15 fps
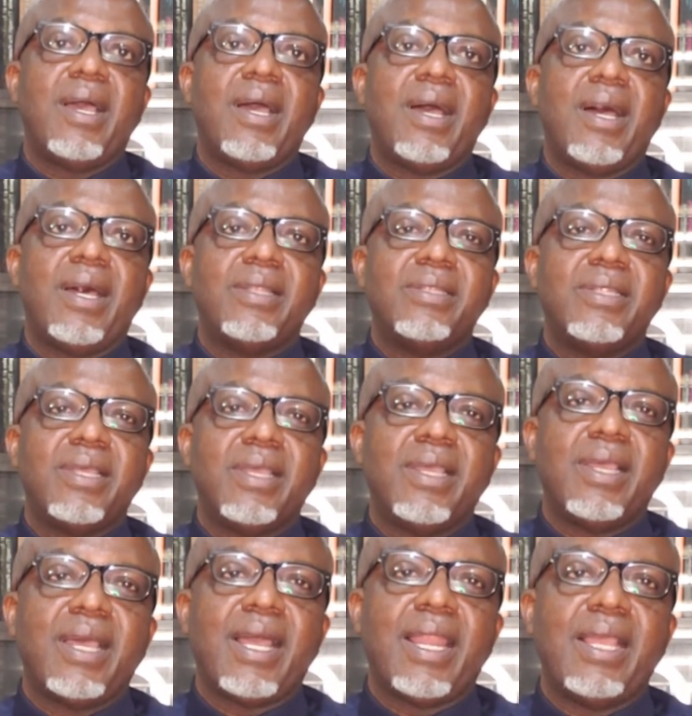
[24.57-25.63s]

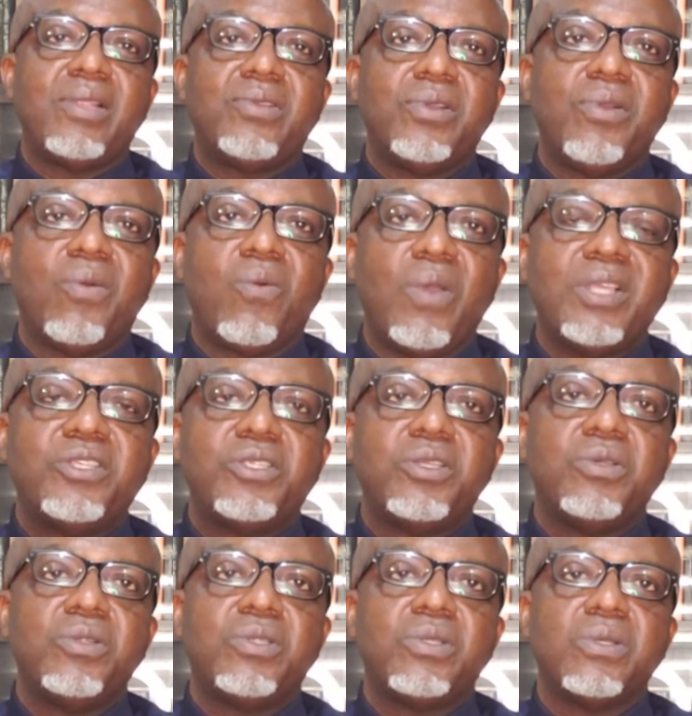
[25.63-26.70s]
and I'd like to request
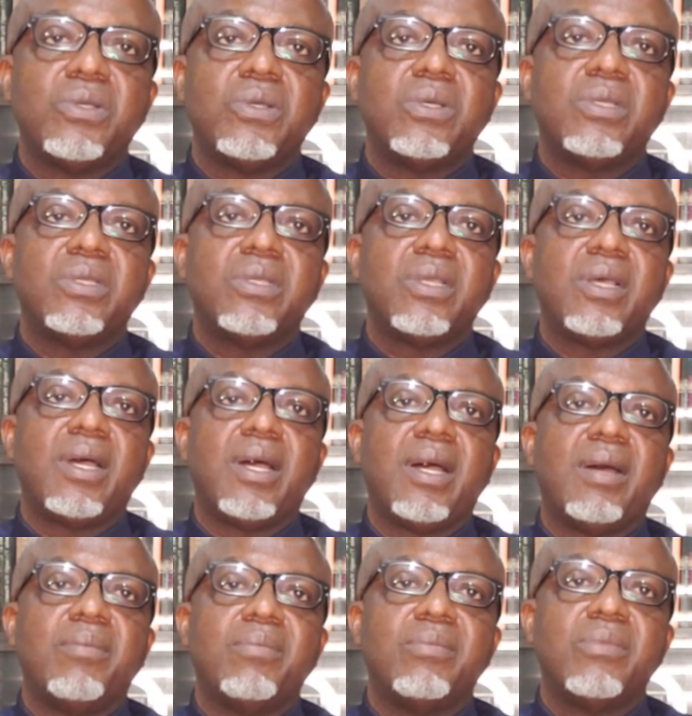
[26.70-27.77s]
you
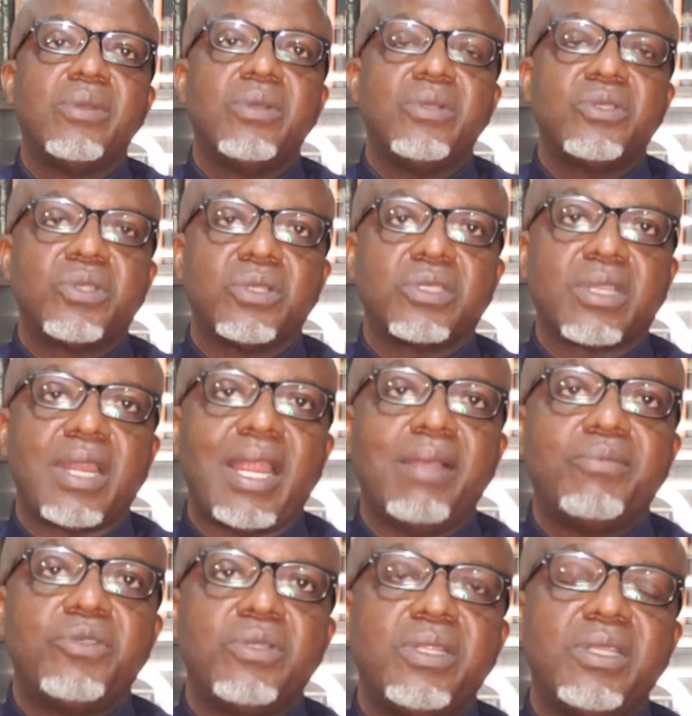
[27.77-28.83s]
to
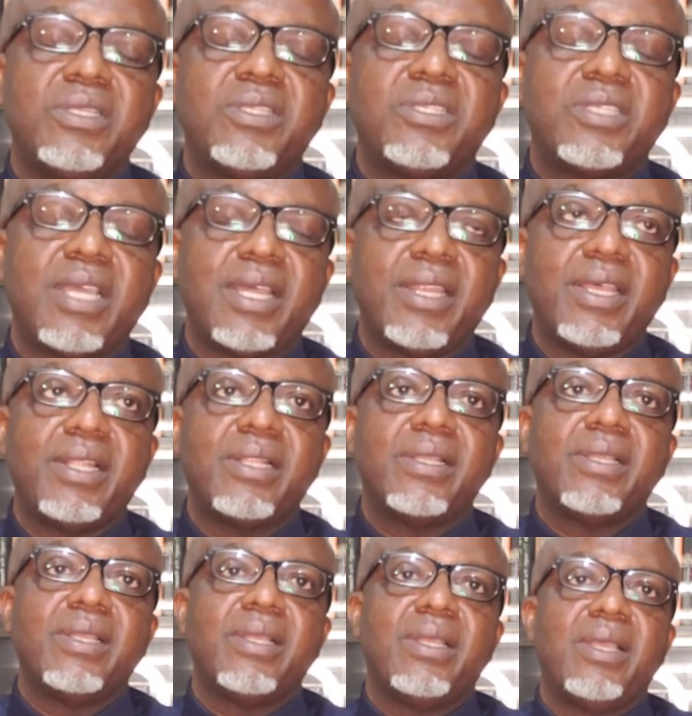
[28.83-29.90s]
subscribe to this channel.
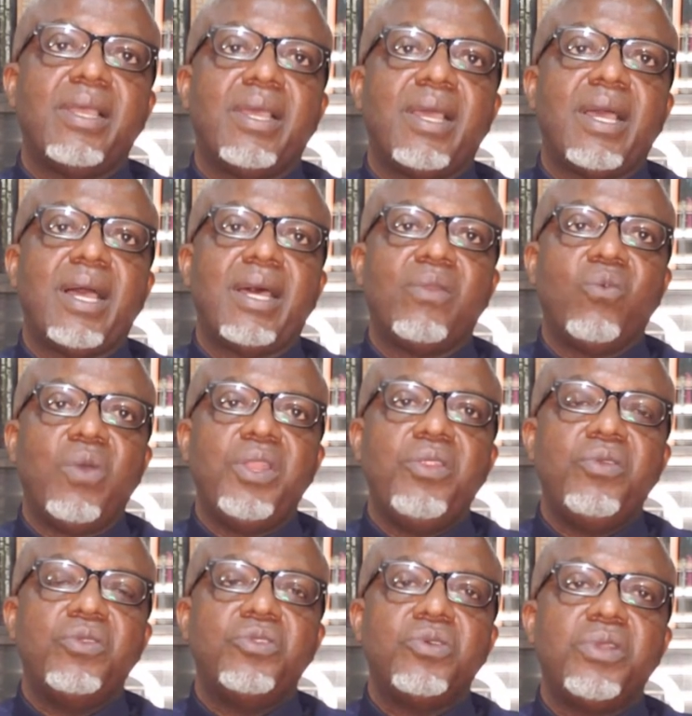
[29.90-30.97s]
And when
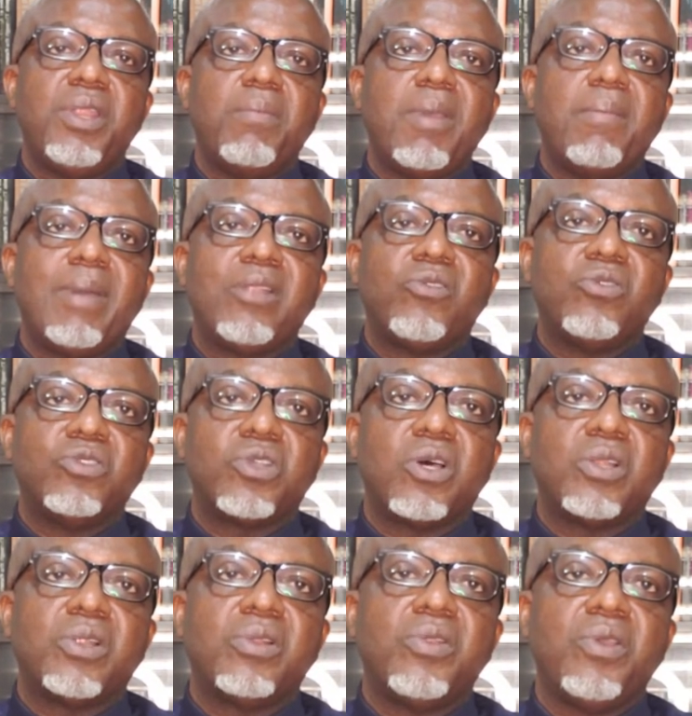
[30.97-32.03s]
you do, remember to
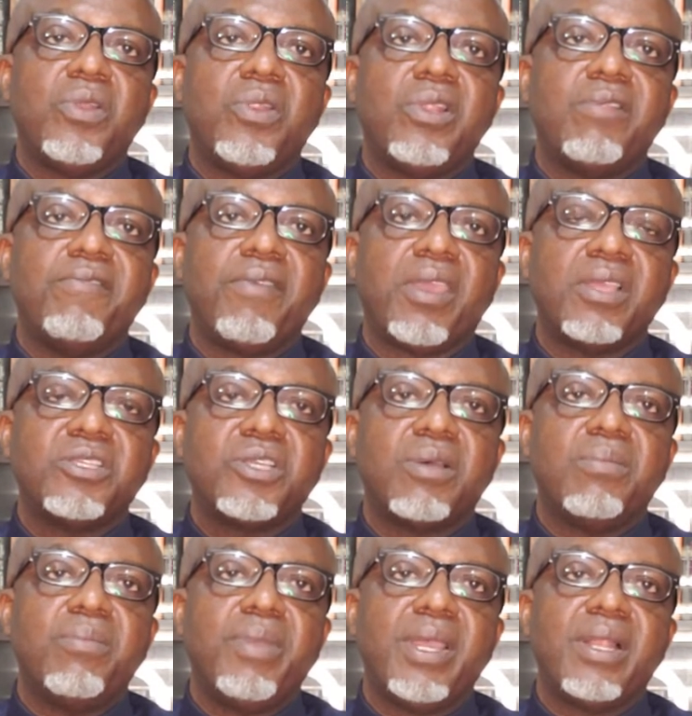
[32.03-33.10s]
turn on your
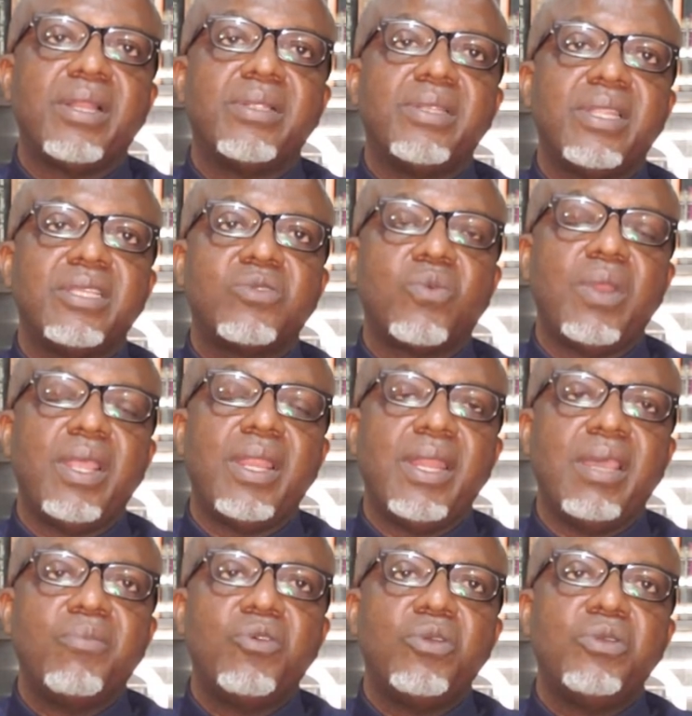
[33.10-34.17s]
notification bell. This will
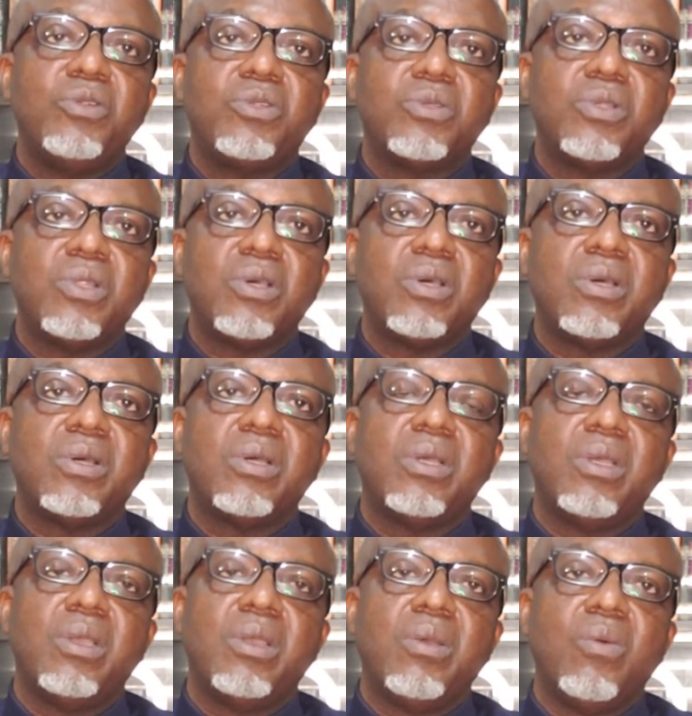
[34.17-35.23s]
enable you to know
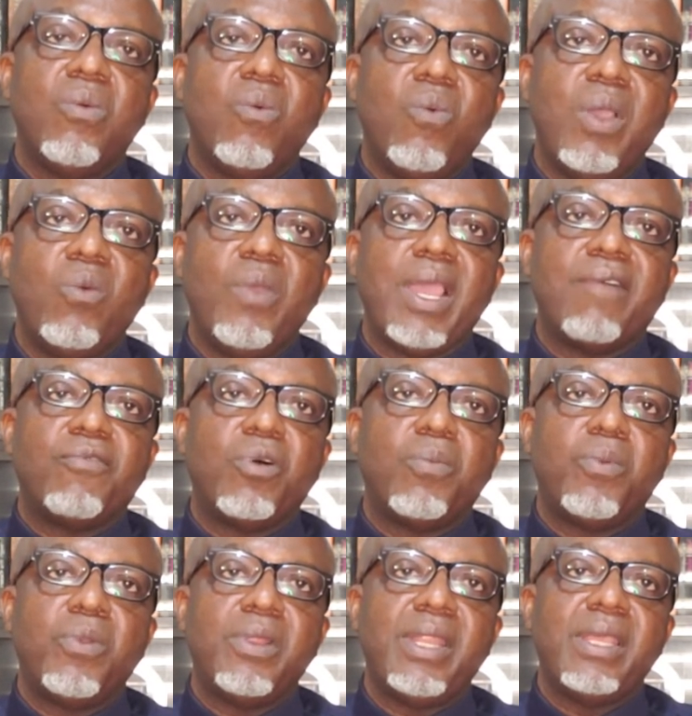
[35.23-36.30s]
when we have
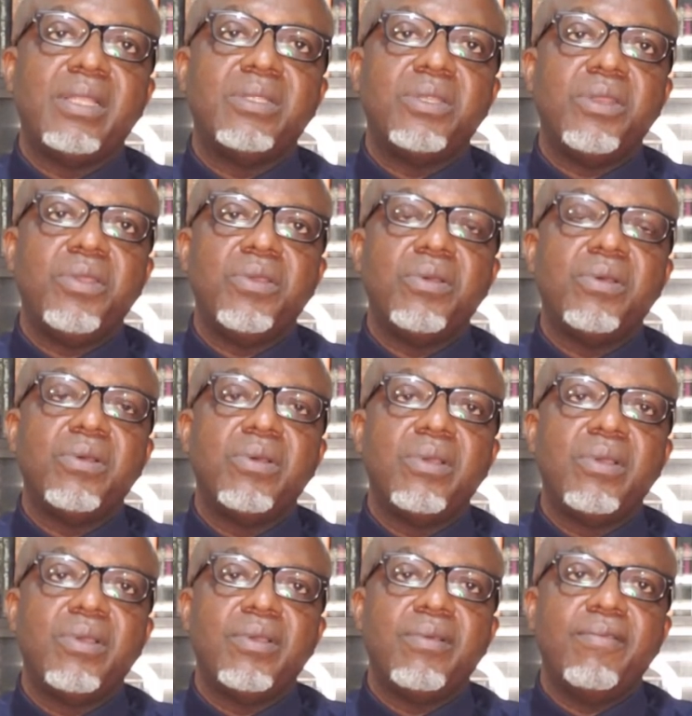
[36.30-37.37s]
uploaded new
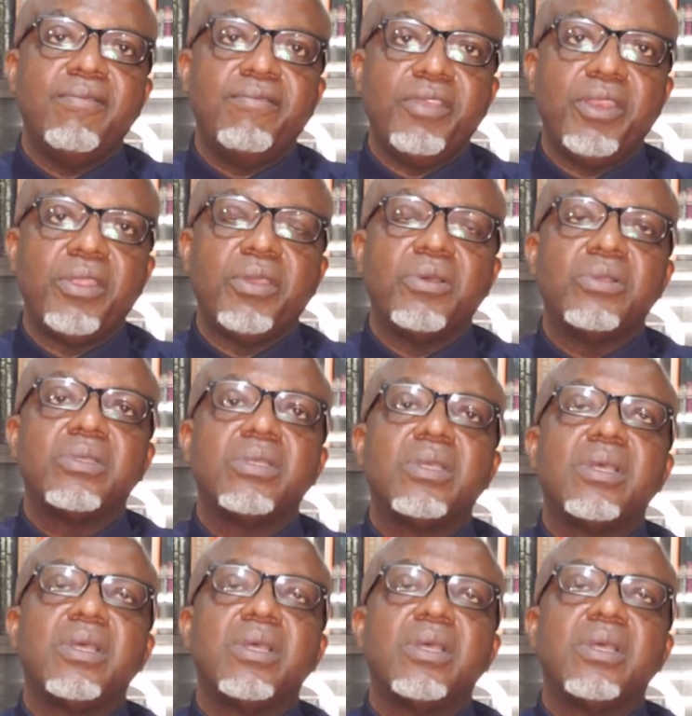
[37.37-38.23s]
videos.